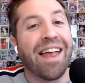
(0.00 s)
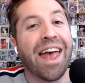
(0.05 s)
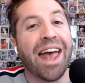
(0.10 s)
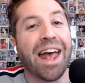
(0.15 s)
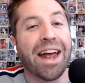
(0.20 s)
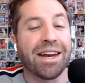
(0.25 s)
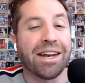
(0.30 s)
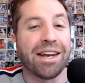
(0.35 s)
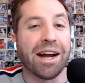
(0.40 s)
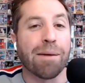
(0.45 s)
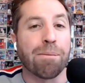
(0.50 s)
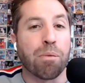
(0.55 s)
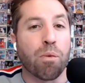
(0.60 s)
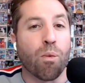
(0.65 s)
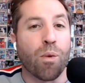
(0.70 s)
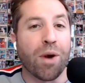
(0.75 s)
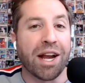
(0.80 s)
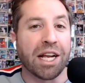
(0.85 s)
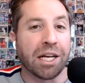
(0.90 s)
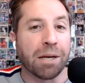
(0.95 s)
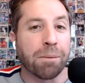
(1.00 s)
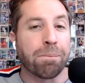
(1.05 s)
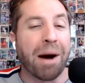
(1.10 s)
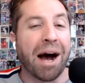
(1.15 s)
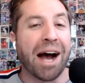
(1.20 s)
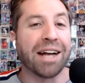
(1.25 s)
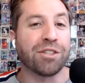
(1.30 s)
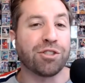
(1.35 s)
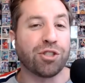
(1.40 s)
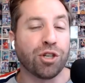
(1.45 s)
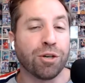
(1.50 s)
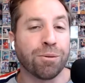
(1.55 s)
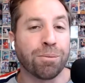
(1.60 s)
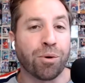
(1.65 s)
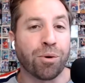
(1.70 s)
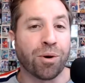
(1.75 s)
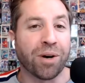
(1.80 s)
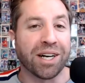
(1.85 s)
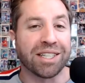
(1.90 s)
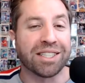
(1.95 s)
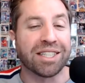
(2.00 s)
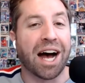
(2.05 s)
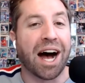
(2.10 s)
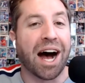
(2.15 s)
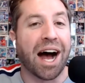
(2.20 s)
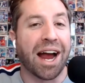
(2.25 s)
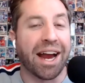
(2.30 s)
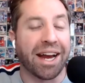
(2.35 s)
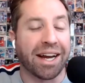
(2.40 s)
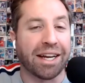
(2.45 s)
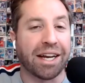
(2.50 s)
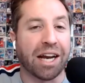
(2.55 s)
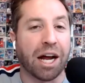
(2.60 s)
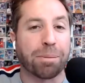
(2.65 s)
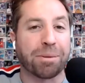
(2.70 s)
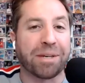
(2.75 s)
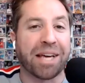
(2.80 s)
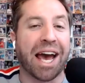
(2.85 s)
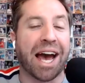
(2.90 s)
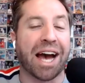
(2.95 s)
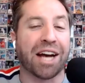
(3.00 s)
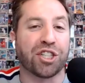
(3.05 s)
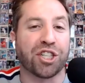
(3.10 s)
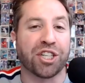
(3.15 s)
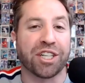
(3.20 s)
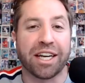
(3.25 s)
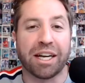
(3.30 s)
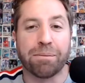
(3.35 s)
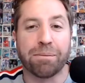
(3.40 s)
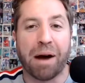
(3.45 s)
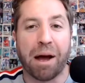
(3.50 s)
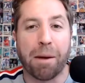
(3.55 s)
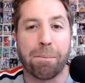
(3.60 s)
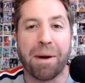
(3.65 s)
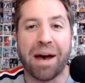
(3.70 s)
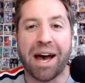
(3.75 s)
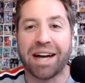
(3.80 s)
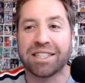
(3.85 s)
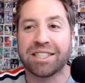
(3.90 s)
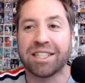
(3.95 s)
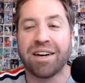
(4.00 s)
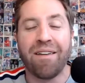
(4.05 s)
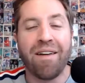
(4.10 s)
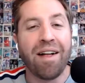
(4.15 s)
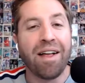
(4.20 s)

ended up winning by two points. I ended up cashing in my bet.